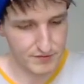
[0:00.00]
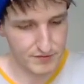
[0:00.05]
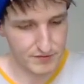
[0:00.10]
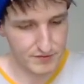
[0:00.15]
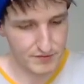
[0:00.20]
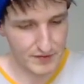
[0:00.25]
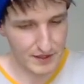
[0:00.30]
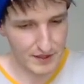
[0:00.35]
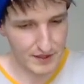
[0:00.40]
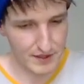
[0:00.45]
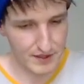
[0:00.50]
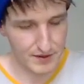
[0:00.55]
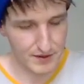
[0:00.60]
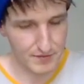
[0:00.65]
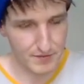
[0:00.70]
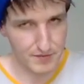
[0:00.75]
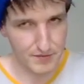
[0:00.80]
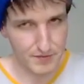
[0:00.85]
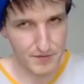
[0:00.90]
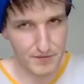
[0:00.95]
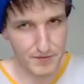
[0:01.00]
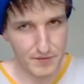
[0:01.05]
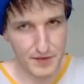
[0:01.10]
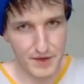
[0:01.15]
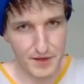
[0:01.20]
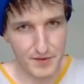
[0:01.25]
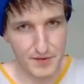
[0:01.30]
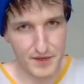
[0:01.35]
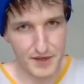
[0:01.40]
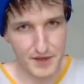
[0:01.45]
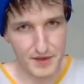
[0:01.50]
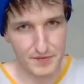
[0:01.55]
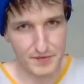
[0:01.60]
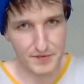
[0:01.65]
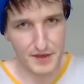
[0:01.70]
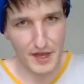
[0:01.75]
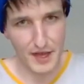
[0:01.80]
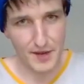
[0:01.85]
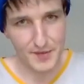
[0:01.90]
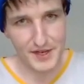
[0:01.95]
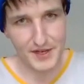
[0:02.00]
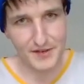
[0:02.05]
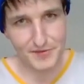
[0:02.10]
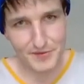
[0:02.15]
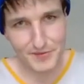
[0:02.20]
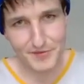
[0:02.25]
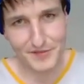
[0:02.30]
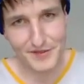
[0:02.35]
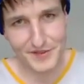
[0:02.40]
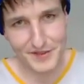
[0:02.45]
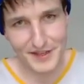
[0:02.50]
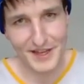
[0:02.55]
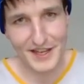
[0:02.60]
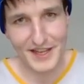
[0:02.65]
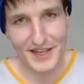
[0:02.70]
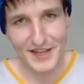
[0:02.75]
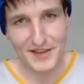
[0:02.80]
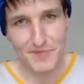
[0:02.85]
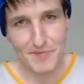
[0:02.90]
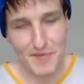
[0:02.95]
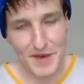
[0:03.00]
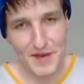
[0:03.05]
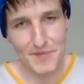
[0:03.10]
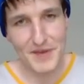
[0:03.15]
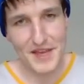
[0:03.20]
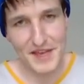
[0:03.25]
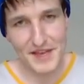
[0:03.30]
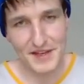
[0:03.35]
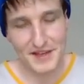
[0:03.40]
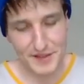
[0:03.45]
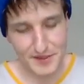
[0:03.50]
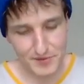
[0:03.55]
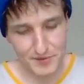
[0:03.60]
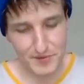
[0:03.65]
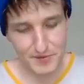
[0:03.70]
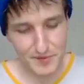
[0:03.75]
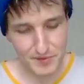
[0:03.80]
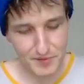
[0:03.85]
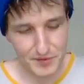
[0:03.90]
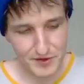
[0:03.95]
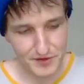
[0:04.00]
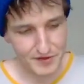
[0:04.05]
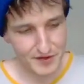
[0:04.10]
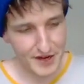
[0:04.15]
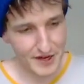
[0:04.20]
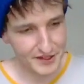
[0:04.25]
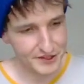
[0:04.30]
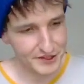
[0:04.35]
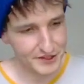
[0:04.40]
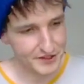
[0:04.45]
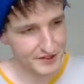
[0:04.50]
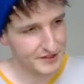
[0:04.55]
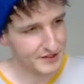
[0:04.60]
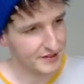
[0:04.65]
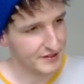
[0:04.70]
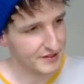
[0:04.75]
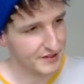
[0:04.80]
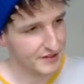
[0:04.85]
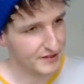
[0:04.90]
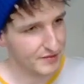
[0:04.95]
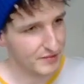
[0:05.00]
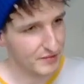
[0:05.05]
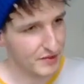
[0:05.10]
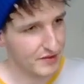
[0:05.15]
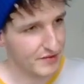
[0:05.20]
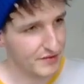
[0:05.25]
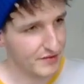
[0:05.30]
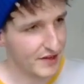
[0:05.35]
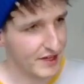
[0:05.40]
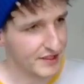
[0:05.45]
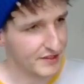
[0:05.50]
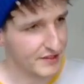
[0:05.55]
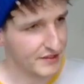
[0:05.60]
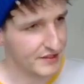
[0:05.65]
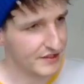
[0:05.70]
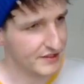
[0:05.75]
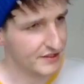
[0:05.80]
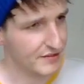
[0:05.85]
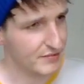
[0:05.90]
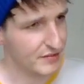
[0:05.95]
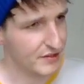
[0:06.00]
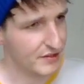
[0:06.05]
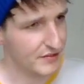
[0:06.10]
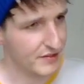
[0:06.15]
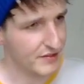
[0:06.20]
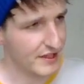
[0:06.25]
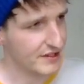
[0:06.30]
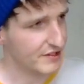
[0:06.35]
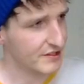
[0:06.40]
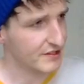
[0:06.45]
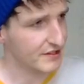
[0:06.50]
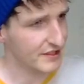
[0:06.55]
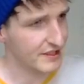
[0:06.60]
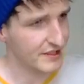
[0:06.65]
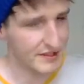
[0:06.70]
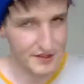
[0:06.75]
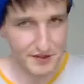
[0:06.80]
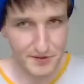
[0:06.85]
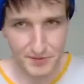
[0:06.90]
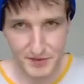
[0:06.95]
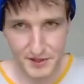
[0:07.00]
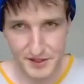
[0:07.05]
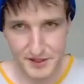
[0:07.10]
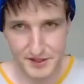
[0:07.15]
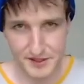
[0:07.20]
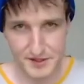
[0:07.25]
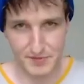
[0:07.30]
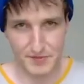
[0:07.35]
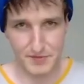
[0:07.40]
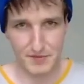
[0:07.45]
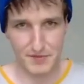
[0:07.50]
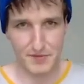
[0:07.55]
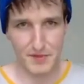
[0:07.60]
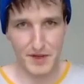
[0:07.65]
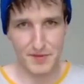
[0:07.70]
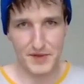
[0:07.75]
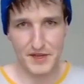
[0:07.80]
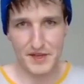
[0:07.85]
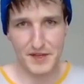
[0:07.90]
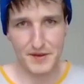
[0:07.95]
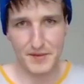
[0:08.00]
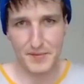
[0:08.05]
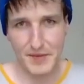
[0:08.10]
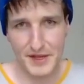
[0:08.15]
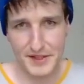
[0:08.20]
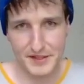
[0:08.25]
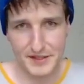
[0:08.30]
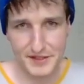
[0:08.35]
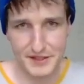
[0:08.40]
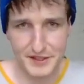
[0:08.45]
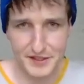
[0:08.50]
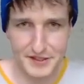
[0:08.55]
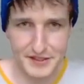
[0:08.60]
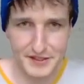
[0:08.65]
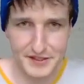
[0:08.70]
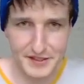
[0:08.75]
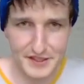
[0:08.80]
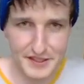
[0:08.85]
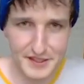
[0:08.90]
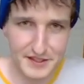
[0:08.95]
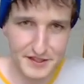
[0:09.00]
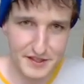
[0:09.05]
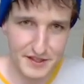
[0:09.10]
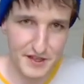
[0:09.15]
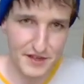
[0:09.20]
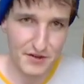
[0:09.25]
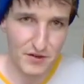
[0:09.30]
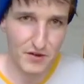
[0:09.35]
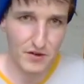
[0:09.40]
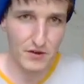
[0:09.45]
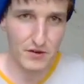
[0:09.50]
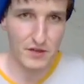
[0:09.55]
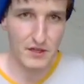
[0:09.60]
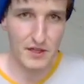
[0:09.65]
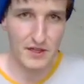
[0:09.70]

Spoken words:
yeah, maybe, I mean, maybe perfectionism is maybe a mental disease, I don't know,